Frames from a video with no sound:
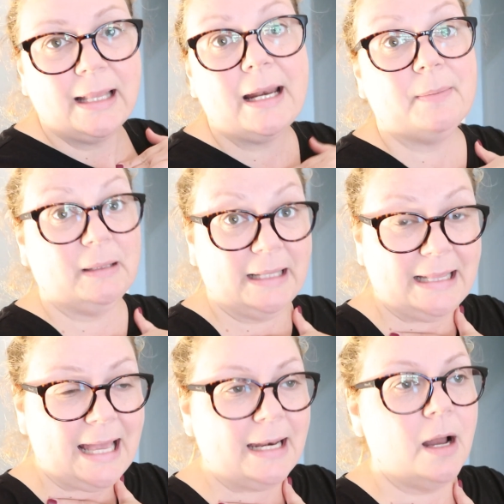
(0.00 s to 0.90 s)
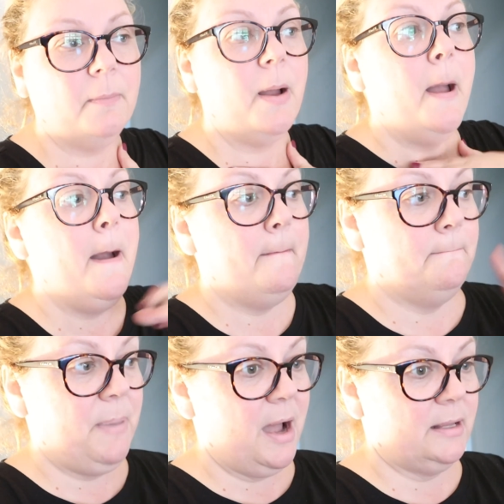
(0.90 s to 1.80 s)
that up, clean that up.
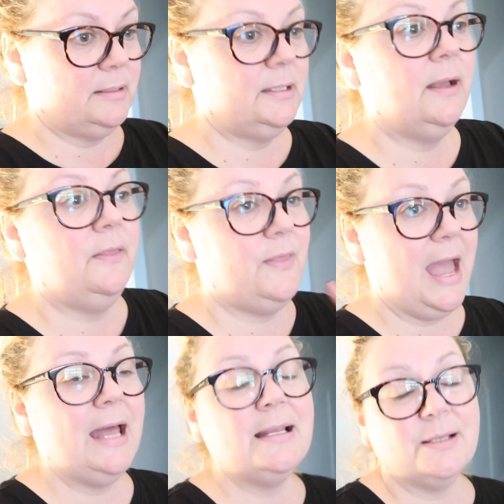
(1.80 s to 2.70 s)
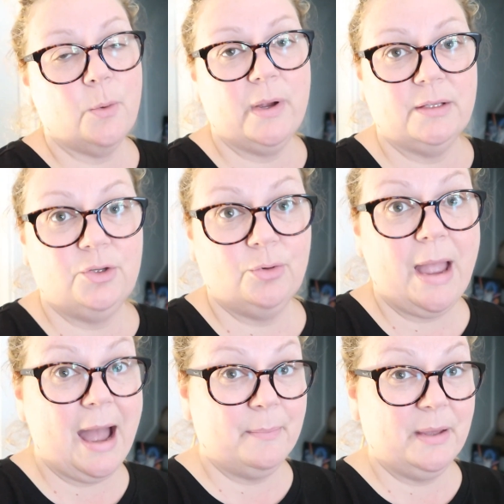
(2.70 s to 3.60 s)
But that is going to
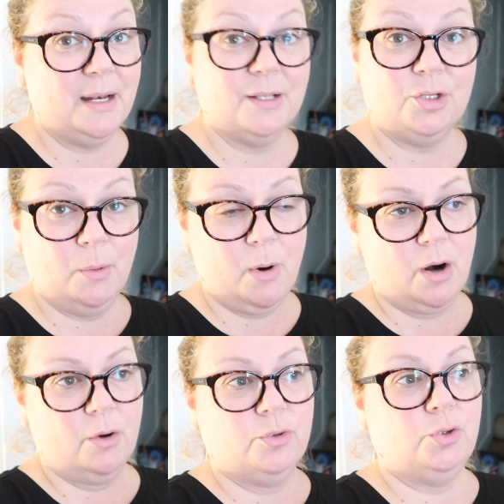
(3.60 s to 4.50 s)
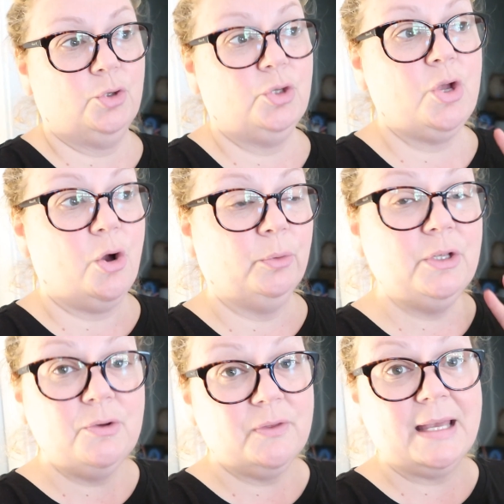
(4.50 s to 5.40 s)
happen tomorrow. So those are the
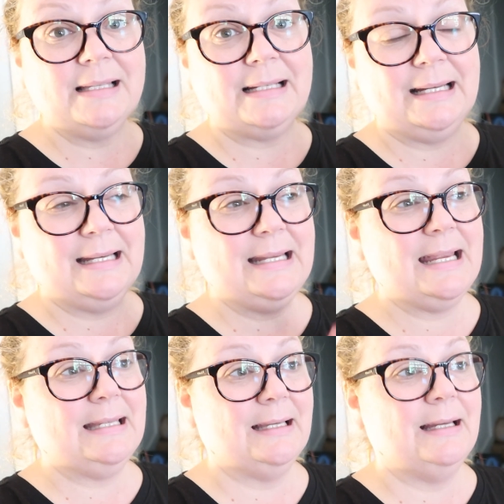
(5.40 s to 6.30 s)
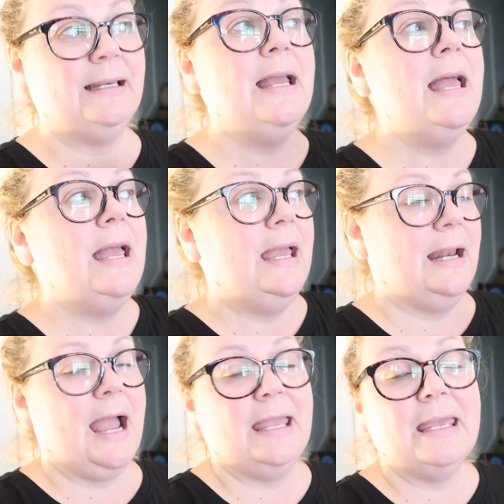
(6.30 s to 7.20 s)
only two things that I need to get done,
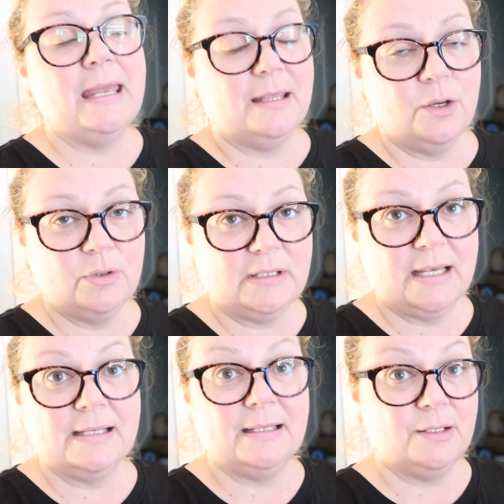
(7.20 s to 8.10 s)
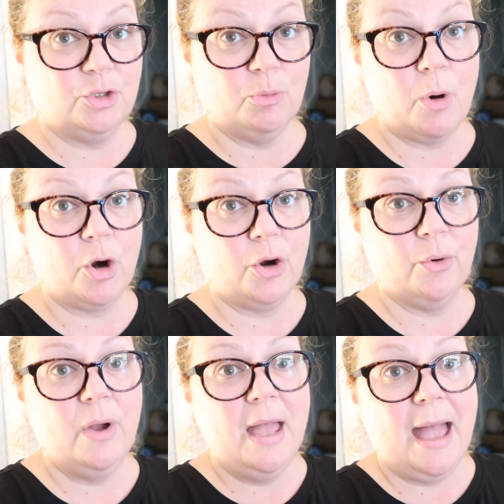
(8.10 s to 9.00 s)
and I can get those things done
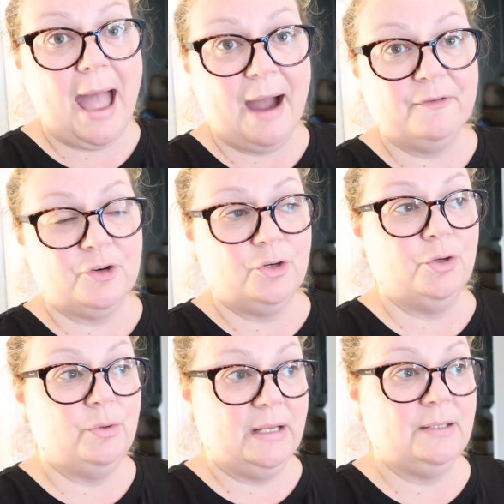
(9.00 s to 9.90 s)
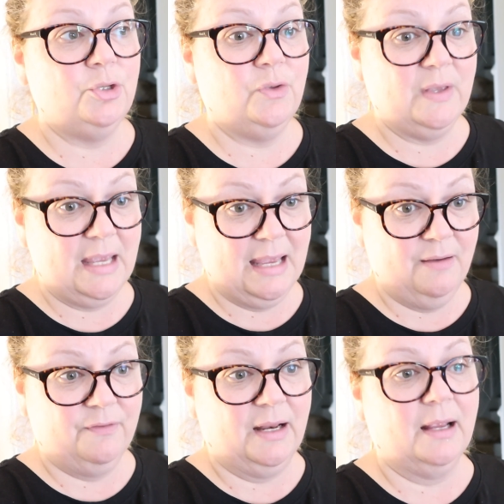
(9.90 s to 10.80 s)
tomorrow afternoon into the
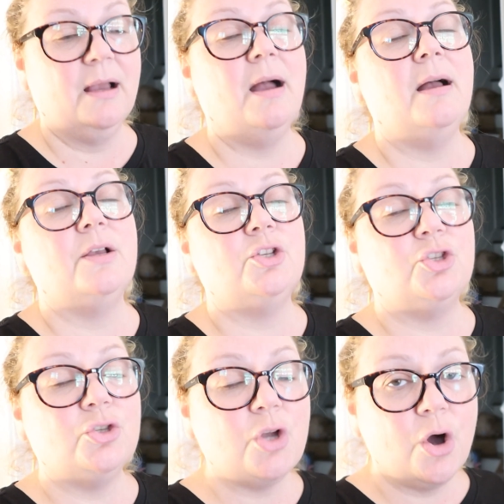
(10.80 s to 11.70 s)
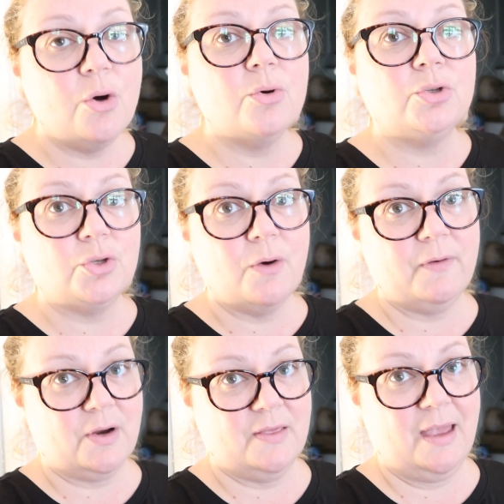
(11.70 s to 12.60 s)
evening. So,
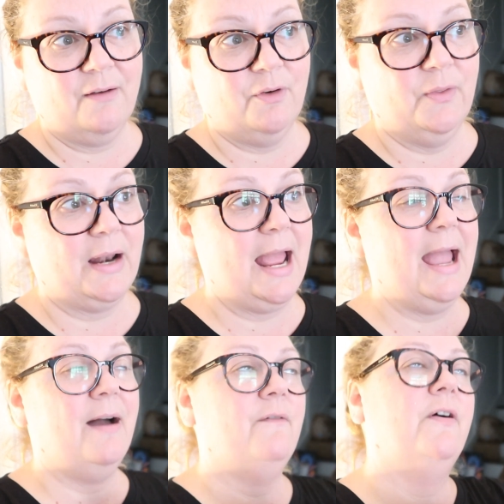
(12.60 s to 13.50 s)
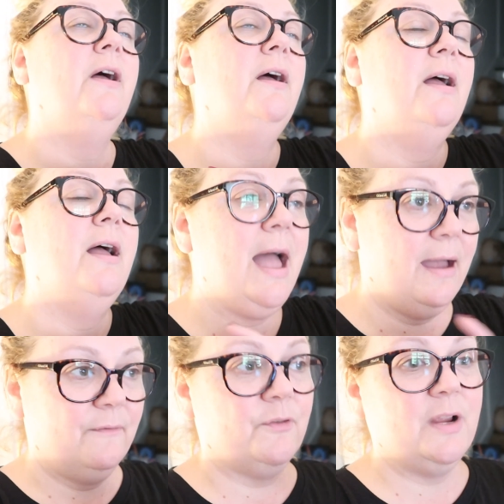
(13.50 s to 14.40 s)
so very thankful that I have
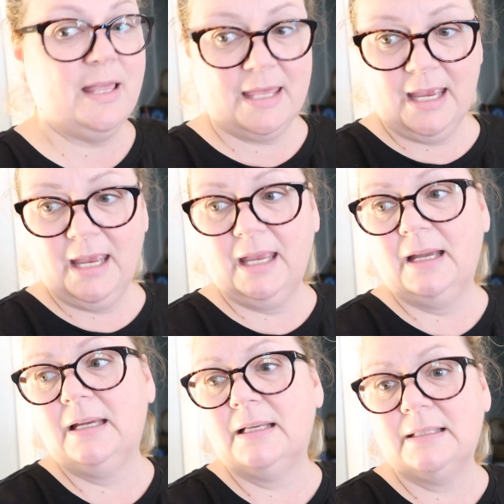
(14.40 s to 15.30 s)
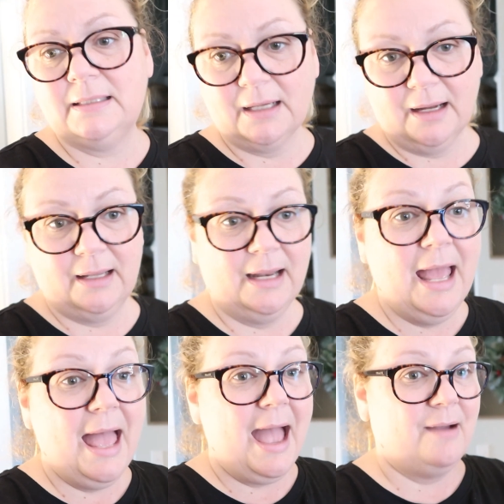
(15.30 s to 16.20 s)
everything done.
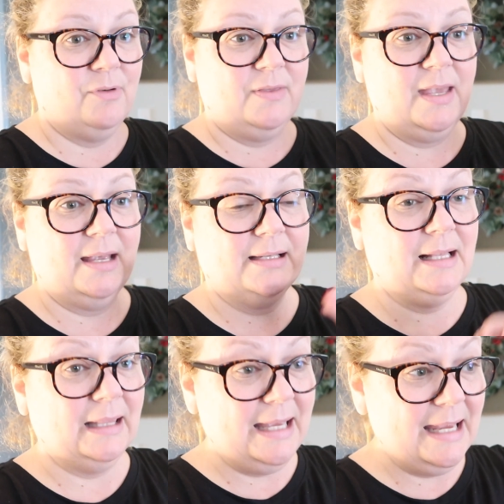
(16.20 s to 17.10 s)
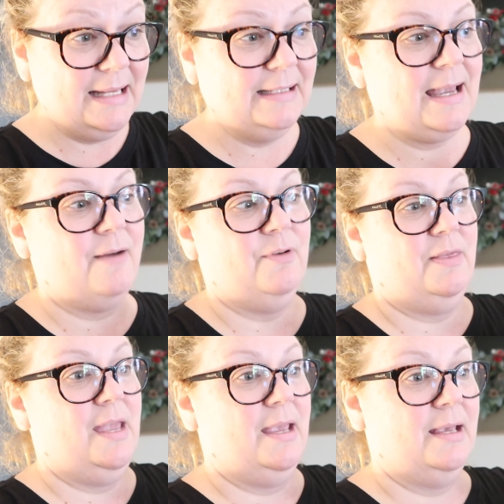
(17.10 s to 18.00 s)
Everything is cleaned,
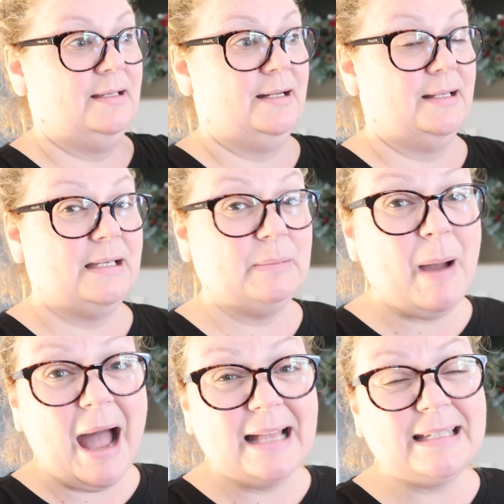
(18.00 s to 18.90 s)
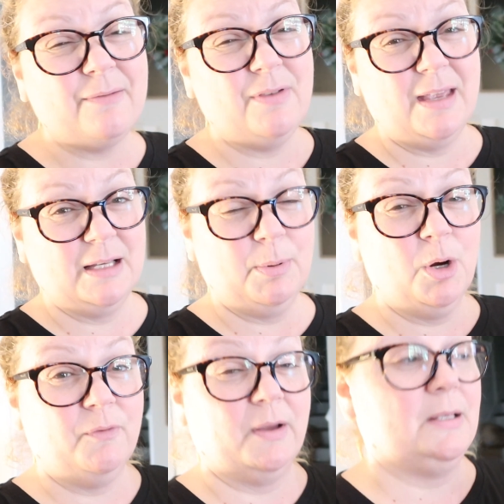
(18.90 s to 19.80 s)
everything is in its spot, everything is
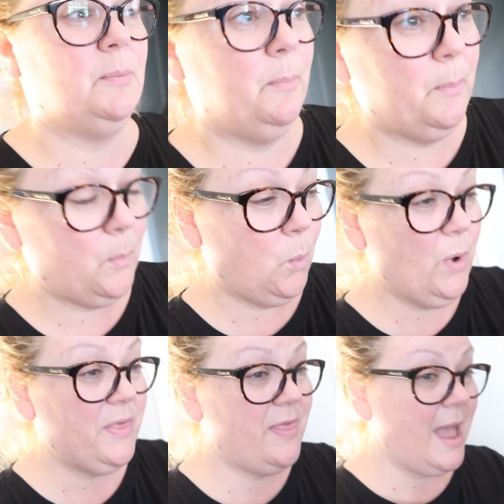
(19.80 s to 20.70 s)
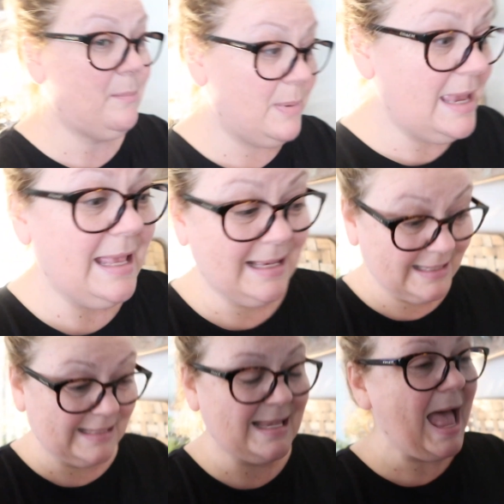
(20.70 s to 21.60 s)
perfect. With that
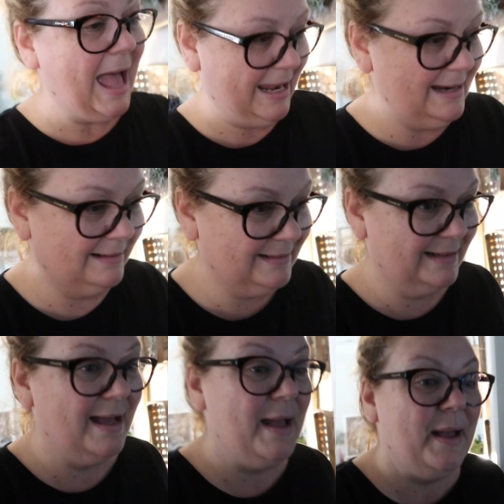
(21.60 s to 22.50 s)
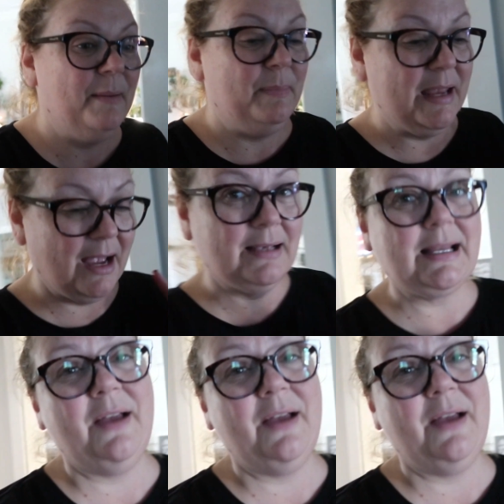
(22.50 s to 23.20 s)
being said, because